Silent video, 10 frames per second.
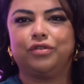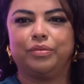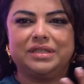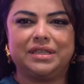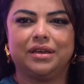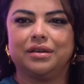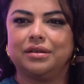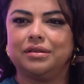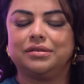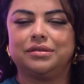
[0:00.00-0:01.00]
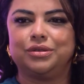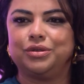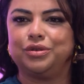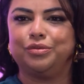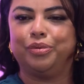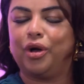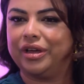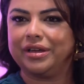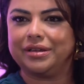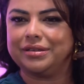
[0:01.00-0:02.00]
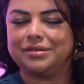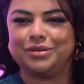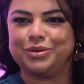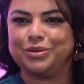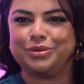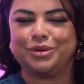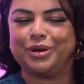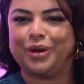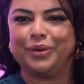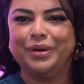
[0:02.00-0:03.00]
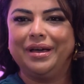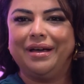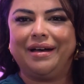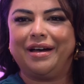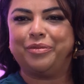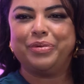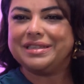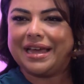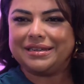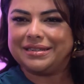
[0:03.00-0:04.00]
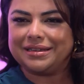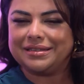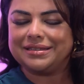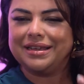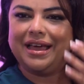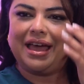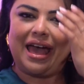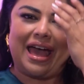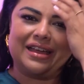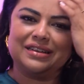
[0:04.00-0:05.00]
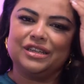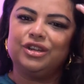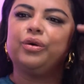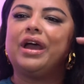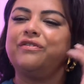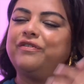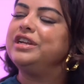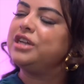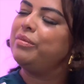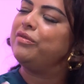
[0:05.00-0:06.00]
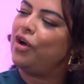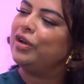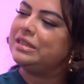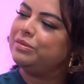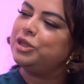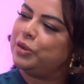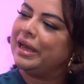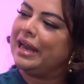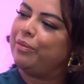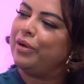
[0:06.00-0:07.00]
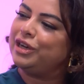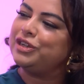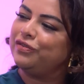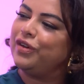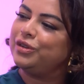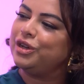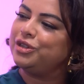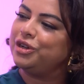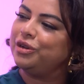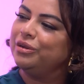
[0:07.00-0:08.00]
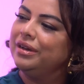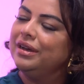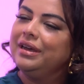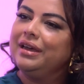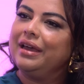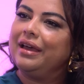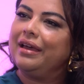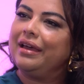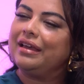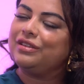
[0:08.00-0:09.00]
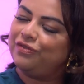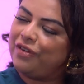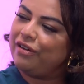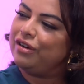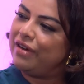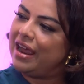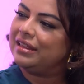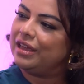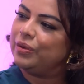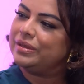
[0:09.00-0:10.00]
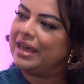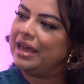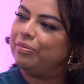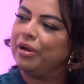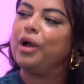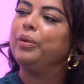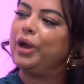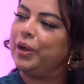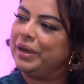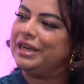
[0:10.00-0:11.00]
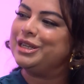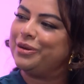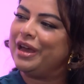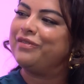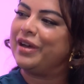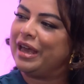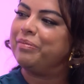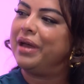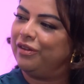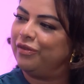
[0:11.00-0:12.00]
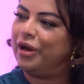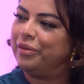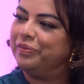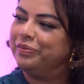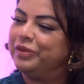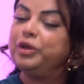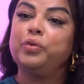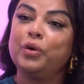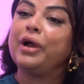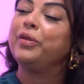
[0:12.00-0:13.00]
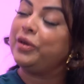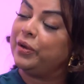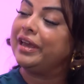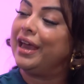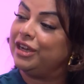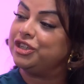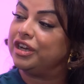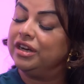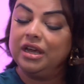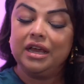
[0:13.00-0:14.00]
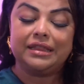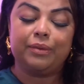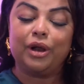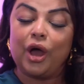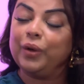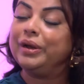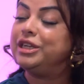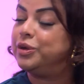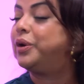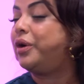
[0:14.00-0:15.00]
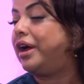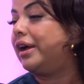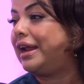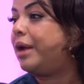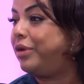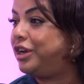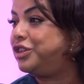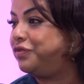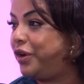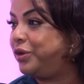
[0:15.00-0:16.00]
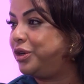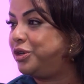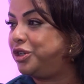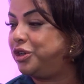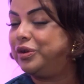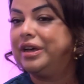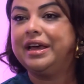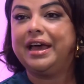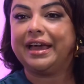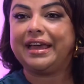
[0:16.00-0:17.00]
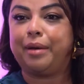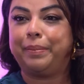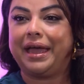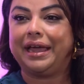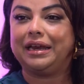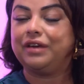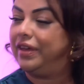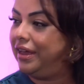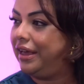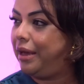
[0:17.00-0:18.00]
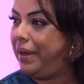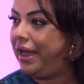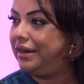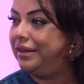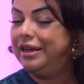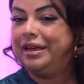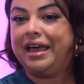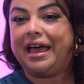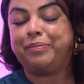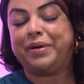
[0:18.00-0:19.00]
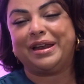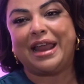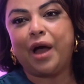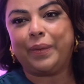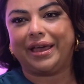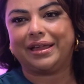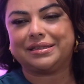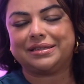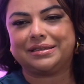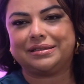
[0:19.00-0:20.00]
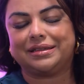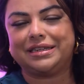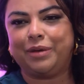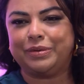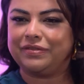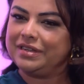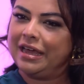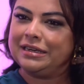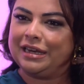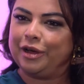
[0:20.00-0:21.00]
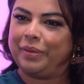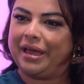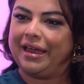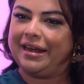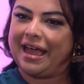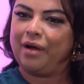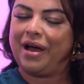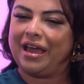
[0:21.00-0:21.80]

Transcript: from singers to bloggers to, you know, uh, presenters. Mm-hmm. And, you know, every time I've asked them to do a collaboration photo shoot, mm-hmm it's very rare that you'll say, but I will only do it if I get paid for it. Mm-hmm. You will get on the odd occasion. Yes. They will only do a collaboration photo shoot, right. a campaign if they're going to get paid. Right. But now it's the tables have turned a little bit. And now mm.